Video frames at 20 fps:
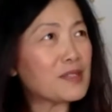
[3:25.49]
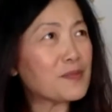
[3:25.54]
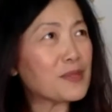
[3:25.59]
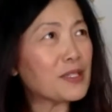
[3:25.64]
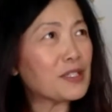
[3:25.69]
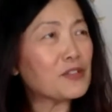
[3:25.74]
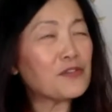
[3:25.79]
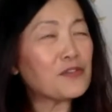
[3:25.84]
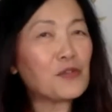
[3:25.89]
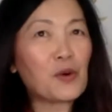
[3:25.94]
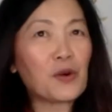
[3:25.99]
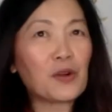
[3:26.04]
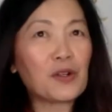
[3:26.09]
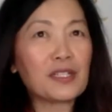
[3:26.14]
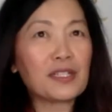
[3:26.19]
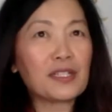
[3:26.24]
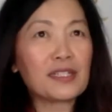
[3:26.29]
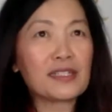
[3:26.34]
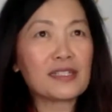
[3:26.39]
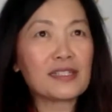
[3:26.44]
pillar 4
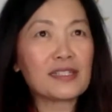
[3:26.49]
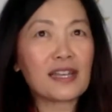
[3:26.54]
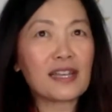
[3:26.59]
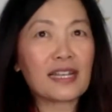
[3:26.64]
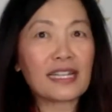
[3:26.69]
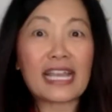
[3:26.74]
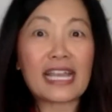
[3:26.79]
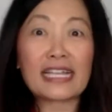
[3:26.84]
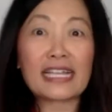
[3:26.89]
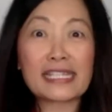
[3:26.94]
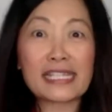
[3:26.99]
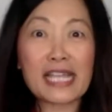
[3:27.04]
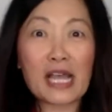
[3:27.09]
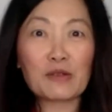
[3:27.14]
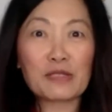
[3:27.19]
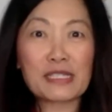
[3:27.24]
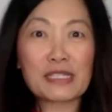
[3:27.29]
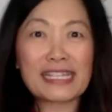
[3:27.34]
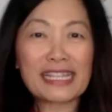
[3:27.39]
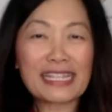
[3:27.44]
is get
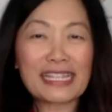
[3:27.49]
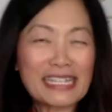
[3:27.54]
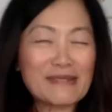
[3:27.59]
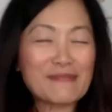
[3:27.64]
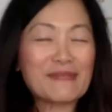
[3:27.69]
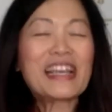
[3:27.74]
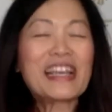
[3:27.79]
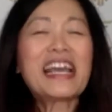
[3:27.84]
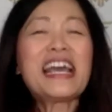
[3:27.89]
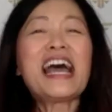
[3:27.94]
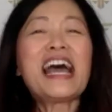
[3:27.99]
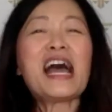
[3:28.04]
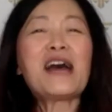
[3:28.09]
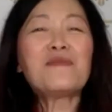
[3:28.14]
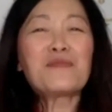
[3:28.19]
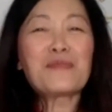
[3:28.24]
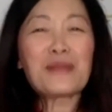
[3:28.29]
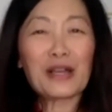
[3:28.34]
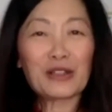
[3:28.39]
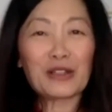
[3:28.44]
sound sleep,
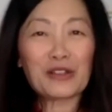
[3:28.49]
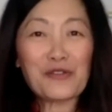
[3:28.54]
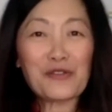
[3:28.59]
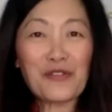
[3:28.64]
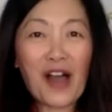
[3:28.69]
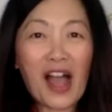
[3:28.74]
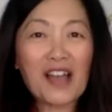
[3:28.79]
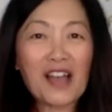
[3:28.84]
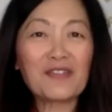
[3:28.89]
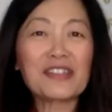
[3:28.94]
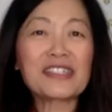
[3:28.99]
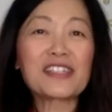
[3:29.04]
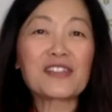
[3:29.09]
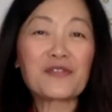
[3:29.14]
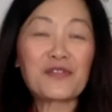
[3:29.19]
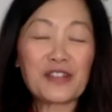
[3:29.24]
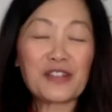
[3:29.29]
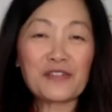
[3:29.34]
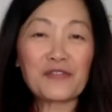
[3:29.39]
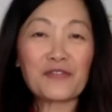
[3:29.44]
and pillar 5 is a
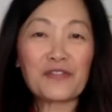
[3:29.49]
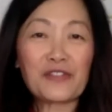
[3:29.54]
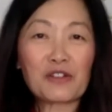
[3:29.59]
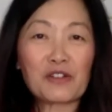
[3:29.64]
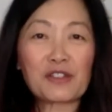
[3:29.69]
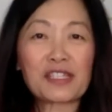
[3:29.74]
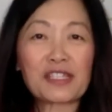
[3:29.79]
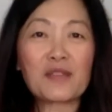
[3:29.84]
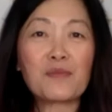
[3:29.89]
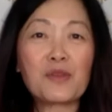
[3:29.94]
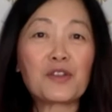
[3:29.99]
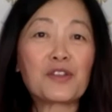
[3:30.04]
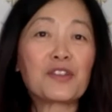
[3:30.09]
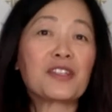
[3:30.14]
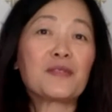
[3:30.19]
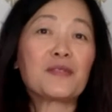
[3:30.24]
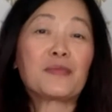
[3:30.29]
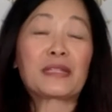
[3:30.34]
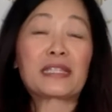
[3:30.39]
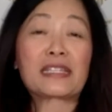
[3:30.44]
fit and fierce
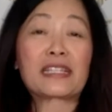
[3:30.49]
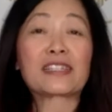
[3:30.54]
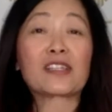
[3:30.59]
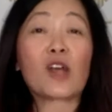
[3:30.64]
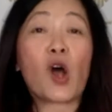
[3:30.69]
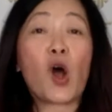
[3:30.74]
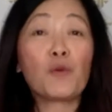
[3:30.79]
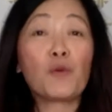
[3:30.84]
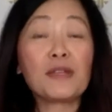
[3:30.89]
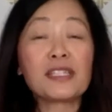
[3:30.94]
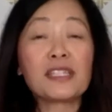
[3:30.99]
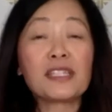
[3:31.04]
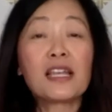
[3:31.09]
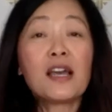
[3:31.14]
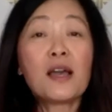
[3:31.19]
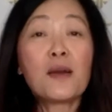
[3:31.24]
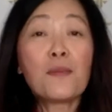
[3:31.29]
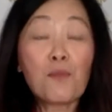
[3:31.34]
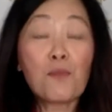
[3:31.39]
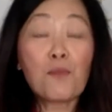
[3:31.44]
community, because it's always
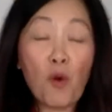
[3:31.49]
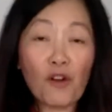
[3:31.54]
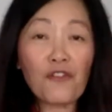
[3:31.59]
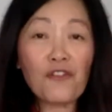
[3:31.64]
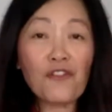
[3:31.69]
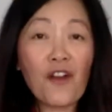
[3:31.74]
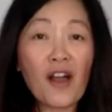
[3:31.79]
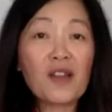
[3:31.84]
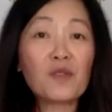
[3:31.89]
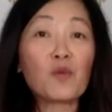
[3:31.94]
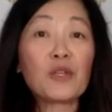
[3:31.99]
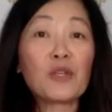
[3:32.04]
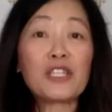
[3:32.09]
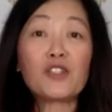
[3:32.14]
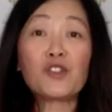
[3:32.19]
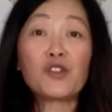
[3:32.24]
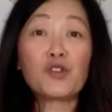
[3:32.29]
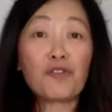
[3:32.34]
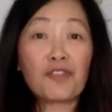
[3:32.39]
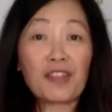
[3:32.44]
more fun when
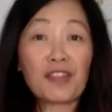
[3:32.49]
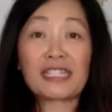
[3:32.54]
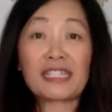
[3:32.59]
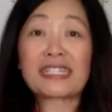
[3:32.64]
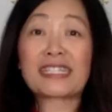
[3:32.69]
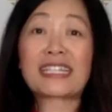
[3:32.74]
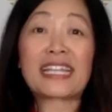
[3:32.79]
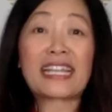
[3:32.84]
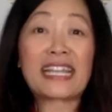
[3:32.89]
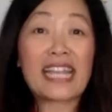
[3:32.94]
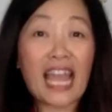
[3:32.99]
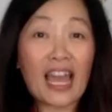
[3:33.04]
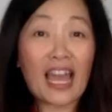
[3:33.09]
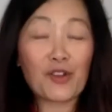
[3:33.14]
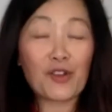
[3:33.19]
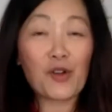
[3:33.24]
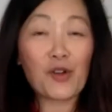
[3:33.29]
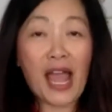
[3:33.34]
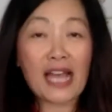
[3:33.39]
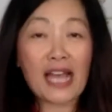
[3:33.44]
you do things
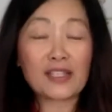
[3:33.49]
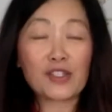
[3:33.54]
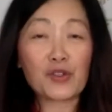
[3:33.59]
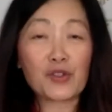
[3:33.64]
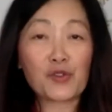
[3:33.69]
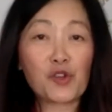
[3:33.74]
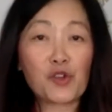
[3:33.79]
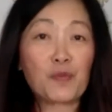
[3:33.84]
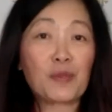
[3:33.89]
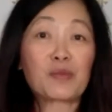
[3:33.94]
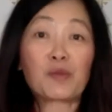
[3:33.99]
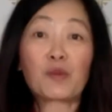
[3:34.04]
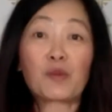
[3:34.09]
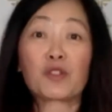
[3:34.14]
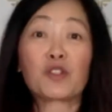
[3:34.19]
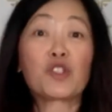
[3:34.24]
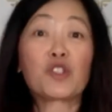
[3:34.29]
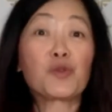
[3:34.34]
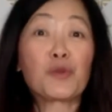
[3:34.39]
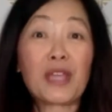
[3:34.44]
together as a group as opposed
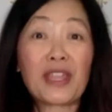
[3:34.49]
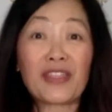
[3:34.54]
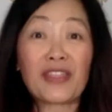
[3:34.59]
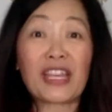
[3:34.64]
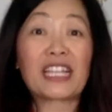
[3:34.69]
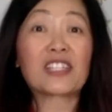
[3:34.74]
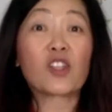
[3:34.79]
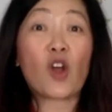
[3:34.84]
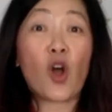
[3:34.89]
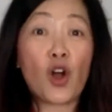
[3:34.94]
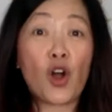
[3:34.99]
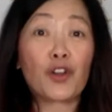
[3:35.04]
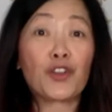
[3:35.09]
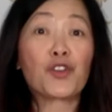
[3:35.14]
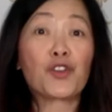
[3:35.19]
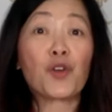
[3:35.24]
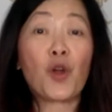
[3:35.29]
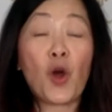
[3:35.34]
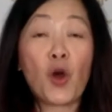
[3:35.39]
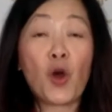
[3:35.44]
to doing things on
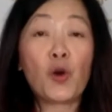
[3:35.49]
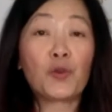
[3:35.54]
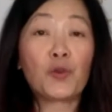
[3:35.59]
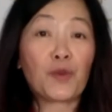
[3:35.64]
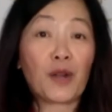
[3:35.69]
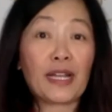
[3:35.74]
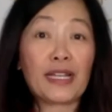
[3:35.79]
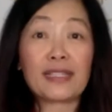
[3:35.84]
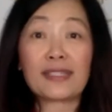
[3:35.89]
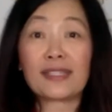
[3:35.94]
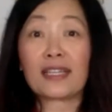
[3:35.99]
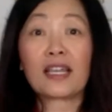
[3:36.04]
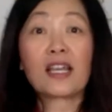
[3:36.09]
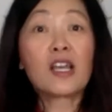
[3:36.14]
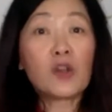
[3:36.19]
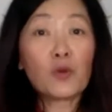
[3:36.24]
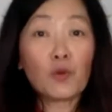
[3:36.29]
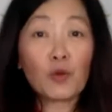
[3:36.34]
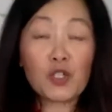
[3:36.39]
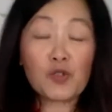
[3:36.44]
your own, right? It's like,
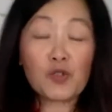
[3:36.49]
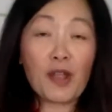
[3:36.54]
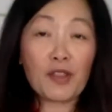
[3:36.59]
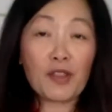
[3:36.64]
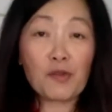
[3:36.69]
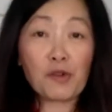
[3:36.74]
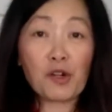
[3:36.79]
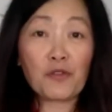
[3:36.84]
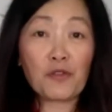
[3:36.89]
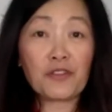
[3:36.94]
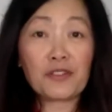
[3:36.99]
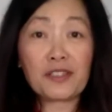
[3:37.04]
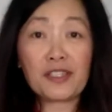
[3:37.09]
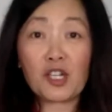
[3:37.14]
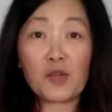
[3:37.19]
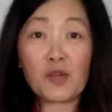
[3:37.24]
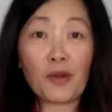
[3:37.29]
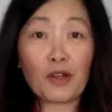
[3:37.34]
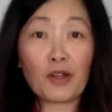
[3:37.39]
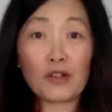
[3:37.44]
would you rather go for
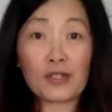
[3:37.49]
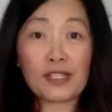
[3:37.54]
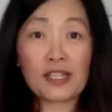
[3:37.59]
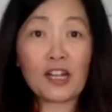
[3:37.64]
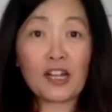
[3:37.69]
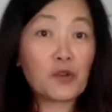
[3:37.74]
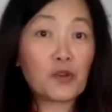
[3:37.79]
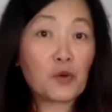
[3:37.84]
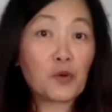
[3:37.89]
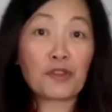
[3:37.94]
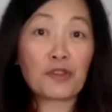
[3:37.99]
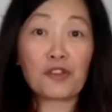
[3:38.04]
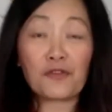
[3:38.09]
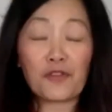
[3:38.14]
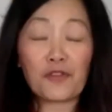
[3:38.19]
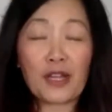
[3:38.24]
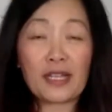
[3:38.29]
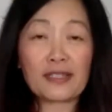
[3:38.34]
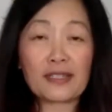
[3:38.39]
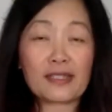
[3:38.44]
dinner by yourself or with your
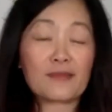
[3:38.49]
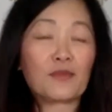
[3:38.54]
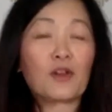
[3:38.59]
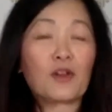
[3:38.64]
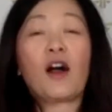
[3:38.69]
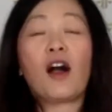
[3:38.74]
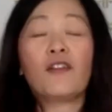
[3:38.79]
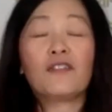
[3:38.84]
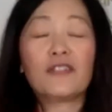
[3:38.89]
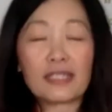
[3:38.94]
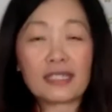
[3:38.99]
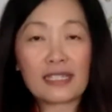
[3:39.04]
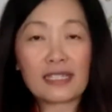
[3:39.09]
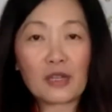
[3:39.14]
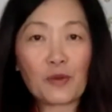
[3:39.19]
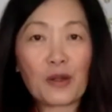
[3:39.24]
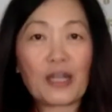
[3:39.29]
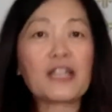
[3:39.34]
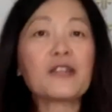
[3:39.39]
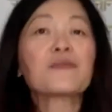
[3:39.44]
friends? Well,
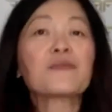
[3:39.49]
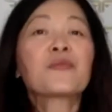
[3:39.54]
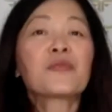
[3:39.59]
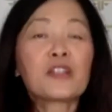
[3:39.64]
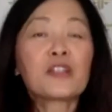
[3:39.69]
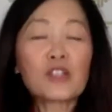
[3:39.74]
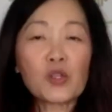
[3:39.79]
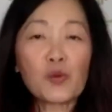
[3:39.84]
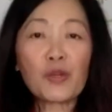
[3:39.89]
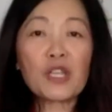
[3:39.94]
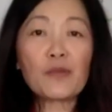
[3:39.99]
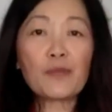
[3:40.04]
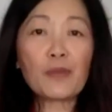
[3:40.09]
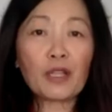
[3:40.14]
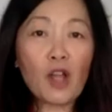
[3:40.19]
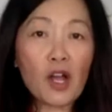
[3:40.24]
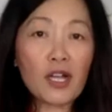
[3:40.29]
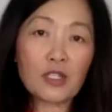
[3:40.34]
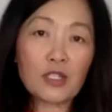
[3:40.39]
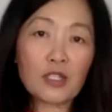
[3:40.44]
obviously, right? So when you
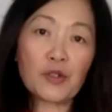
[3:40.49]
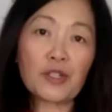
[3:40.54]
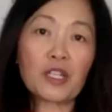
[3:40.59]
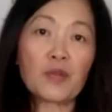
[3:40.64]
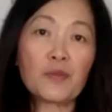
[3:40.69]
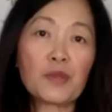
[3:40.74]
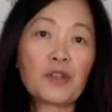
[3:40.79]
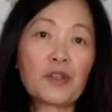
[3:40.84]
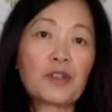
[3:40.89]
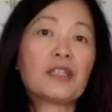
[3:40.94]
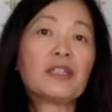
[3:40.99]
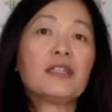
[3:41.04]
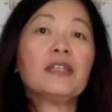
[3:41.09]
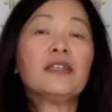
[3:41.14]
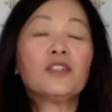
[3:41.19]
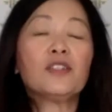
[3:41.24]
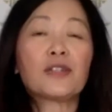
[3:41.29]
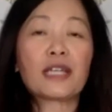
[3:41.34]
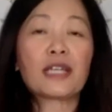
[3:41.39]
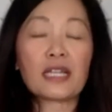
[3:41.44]
belong to a
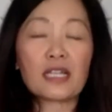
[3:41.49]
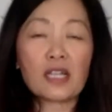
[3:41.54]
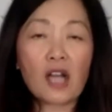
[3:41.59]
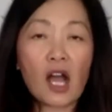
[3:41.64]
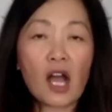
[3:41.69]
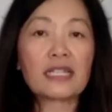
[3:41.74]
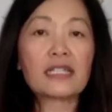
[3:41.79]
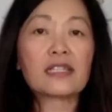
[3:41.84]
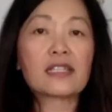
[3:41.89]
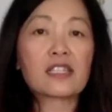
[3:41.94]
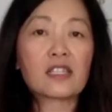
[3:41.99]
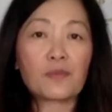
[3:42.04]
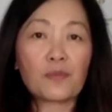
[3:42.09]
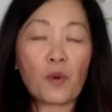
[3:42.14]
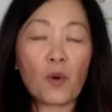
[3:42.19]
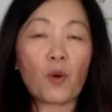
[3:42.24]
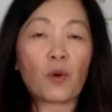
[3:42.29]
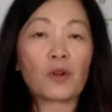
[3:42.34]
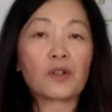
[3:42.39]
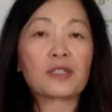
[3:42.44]
community, you get guidance,
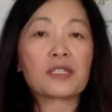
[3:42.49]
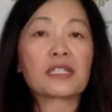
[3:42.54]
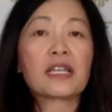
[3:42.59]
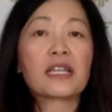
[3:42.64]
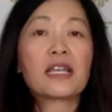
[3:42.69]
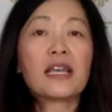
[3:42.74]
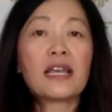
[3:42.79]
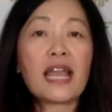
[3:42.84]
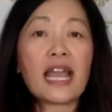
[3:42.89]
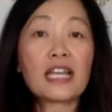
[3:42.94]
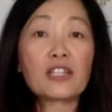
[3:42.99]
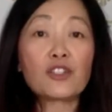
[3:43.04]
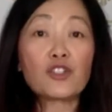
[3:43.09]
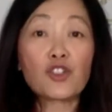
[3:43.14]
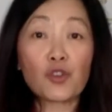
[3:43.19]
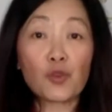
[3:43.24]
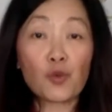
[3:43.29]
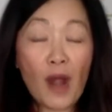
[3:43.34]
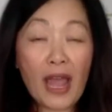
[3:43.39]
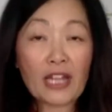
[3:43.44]
support, and
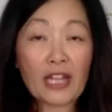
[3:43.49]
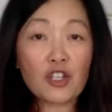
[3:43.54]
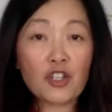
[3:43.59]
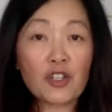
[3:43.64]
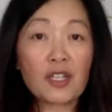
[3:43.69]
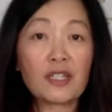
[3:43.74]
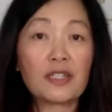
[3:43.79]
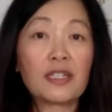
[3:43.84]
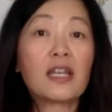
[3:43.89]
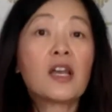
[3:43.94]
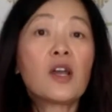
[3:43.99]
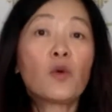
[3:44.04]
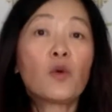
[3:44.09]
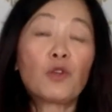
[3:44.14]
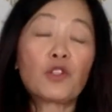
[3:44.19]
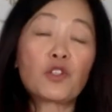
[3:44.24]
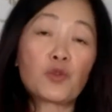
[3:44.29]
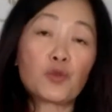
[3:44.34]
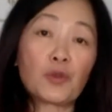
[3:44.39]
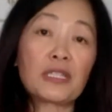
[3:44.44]
direction,
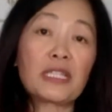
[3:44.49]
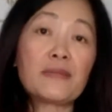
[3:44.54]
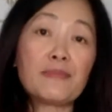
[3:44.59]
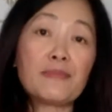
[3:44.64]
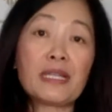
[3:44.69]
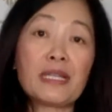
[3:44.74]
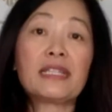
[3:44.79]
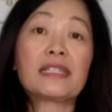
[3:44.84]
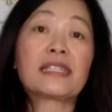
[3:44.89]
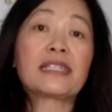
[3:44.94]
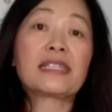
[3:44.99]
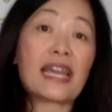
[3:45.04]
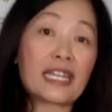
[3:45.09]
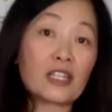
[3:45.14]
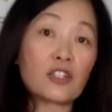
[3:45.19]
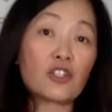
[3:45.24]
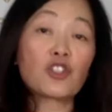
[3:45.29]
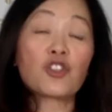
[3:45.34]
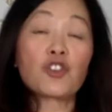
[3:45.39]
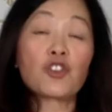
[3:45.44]
which really means
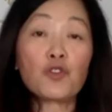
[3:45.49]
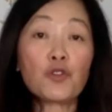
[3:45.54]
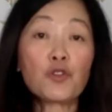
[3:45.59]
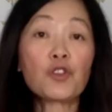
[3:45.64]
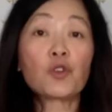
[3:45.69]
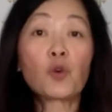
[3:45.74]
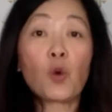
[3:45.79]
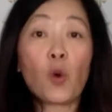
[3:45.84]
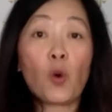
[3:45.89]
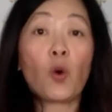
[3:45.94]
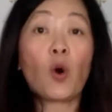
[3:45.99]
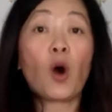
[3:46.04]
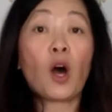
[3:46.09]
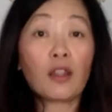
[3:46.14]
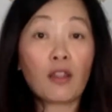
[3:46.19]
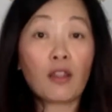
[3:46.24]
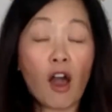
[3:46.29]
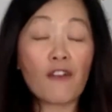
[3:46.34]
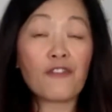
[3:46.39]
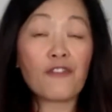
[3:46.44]
getting to your goal a
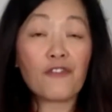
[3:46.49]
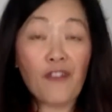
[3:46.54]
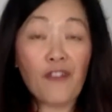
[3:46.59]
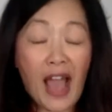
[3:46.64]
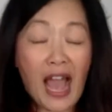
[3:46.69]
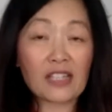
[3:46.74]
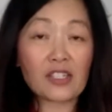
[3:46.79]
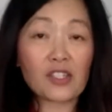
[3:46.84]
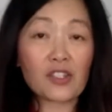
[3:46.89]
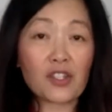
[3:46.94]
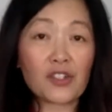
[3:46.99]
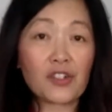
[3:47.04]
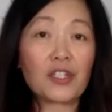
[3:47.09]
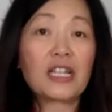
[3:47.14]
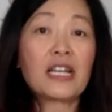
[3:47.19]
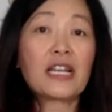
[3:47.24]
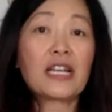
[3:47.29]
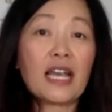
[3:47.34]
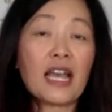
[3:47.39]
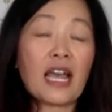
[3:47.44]
lot faster.
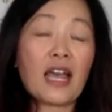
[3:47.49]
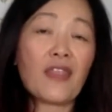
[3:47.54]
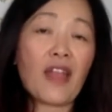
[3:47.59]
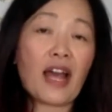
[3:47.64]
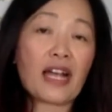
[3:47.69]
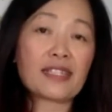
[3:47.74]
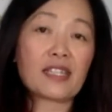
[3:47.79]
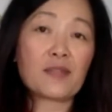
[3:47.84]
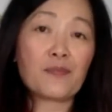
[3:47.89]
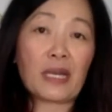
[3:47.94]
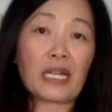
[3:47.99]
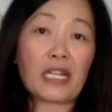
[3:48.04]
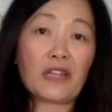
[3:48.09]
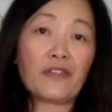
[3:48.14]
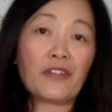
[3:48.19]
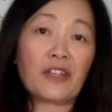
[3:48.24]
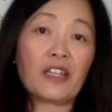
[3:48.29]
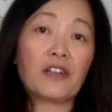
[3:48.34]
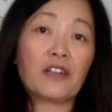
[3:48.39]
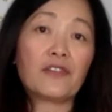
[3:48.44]
And that's the
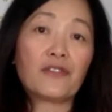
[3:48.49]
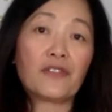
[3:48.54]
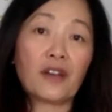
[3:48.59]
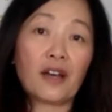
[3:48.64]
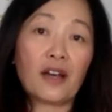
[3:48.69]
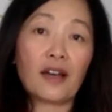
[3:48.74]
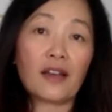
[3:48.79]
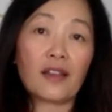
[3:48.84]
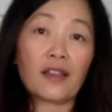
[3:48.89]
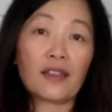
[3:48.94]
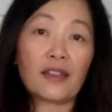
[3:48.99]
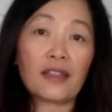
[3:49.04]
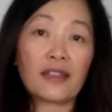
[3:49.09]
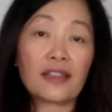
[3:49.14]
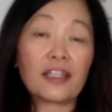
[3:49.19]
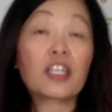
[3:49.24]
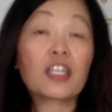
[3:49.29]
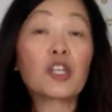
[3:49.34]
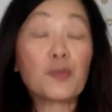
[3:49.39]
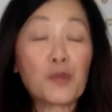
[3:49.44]
benefit of
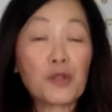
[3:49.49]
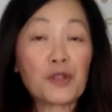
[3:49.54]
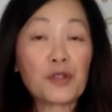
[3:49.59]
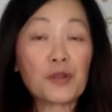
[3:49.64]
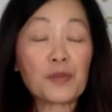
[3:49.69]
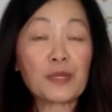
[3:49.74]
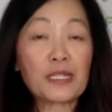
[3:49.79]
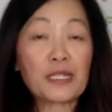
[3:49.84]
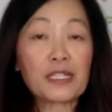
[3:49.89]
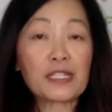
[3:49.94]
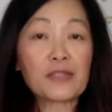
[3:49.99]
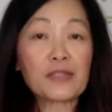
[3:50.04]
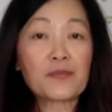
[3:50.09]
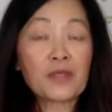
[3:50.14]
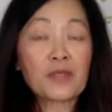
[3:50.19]
the community piece.